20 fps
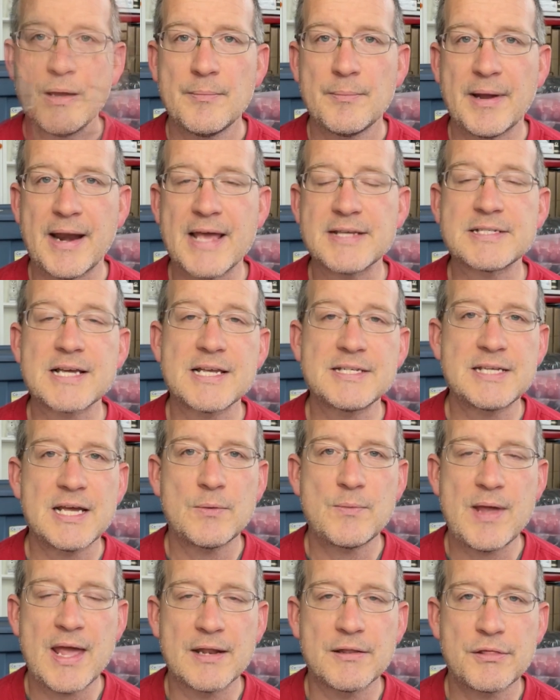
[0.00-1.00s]
But as I
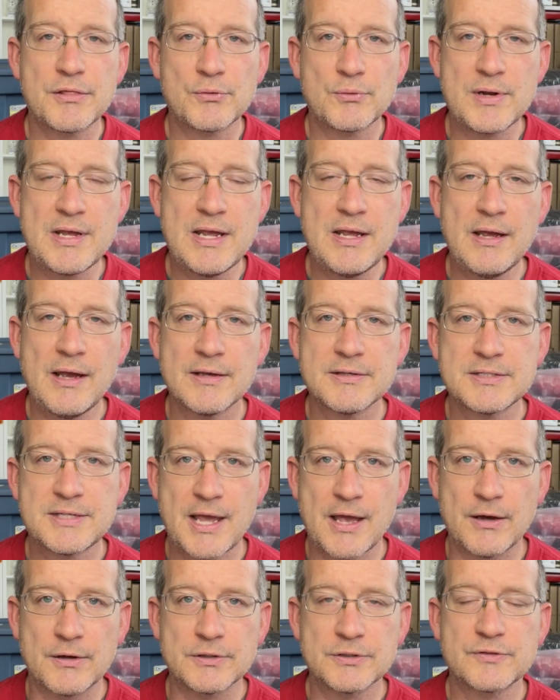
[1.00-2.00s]
said, we had 3
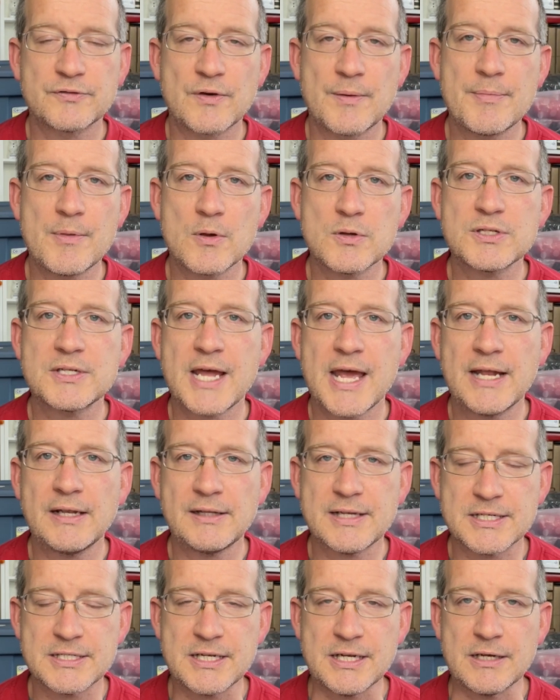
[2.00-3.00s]
sales from those 10
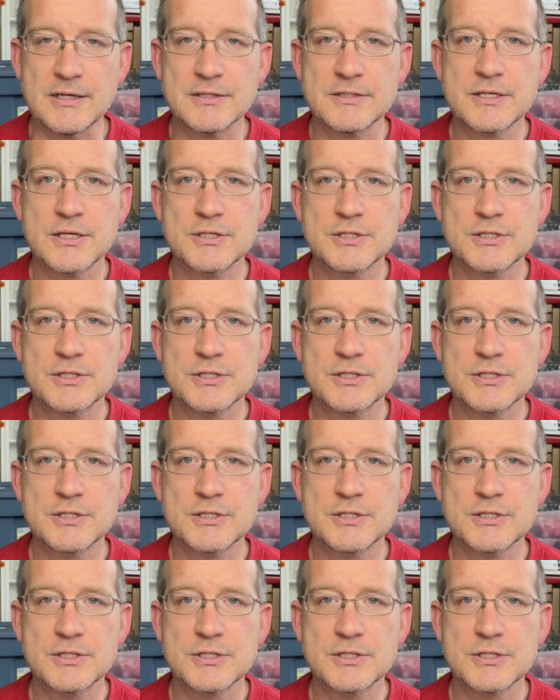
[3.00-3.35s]
listings.